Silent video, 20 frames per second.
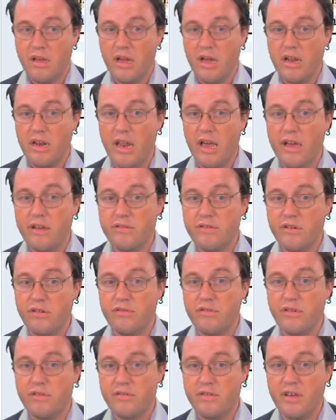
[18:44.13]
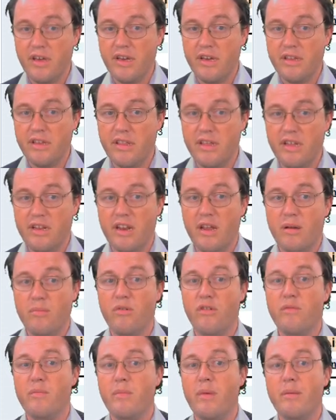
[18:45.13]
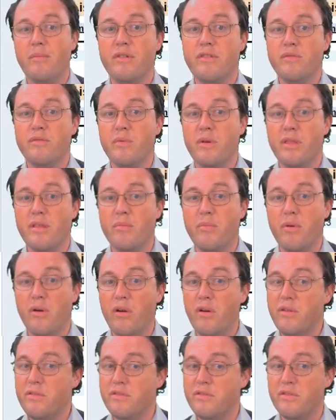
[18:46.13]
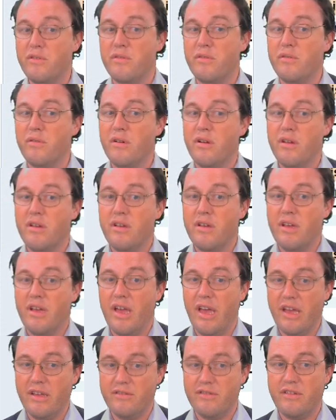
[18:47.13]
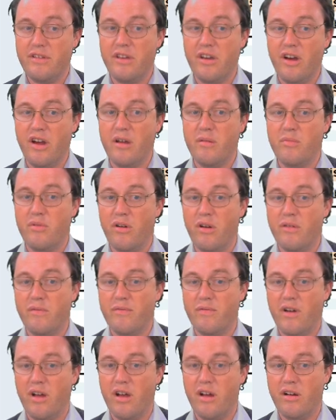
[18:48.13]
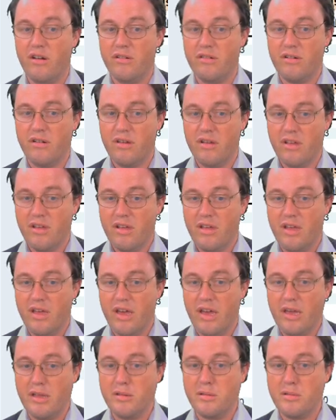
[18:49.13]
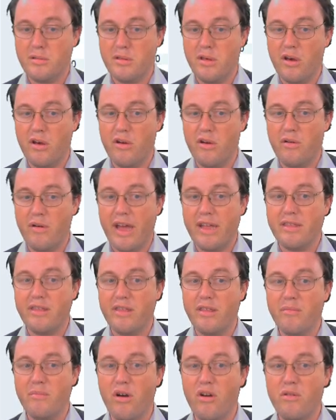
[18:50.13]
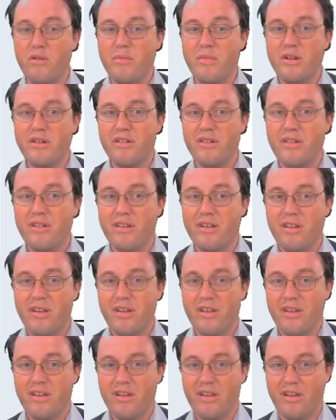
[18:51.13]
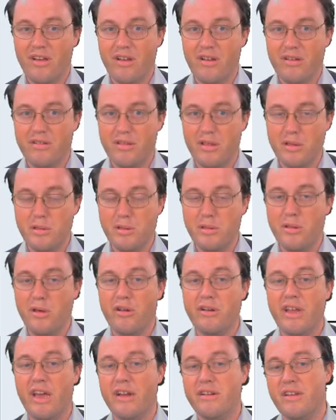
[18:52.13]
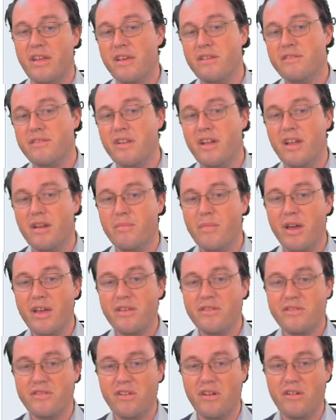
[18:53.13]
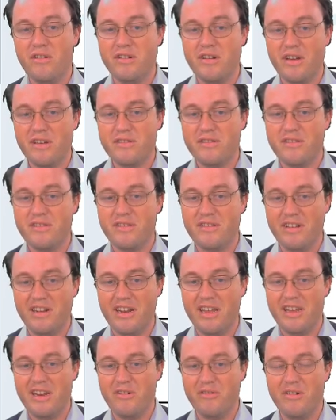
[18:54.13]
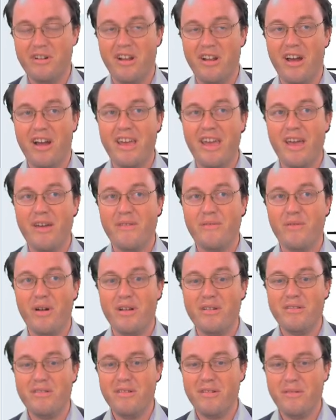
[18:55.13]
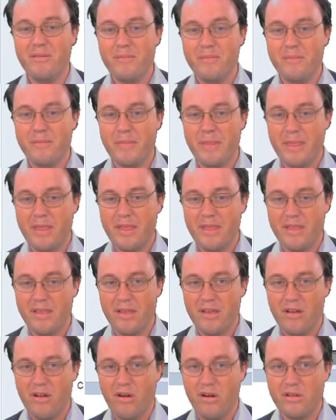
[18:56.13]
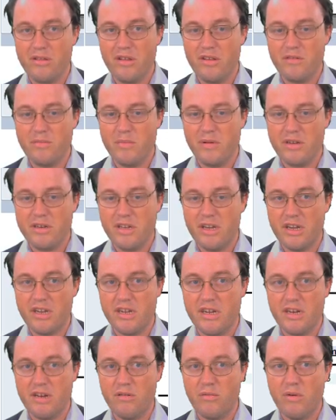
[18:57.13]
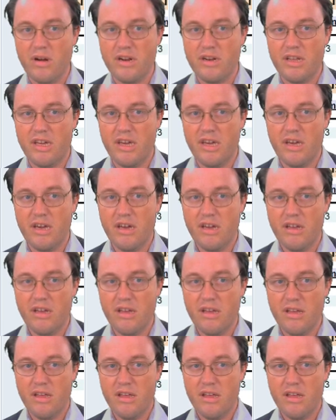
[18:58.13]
allows you to see the number of members with a personal SDI profile. And so at the moment, this is only our test database, so just Selena and I have one on this particular one here,